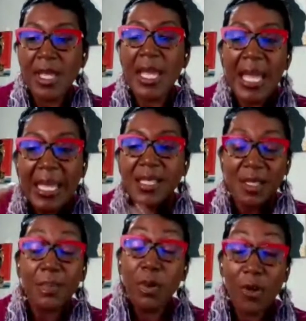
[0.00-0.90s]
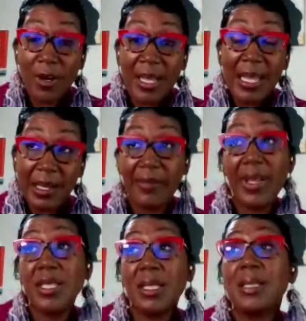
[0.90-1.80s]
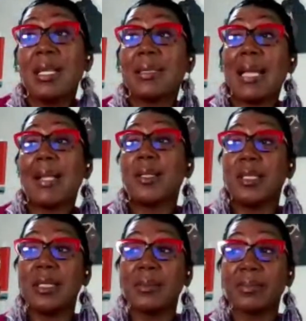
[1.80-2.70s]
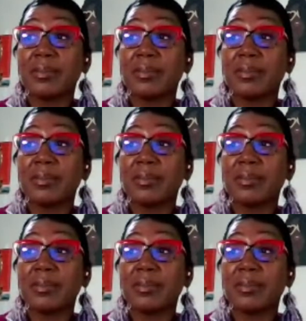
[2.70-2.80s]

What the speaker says: He supported innovation and technology.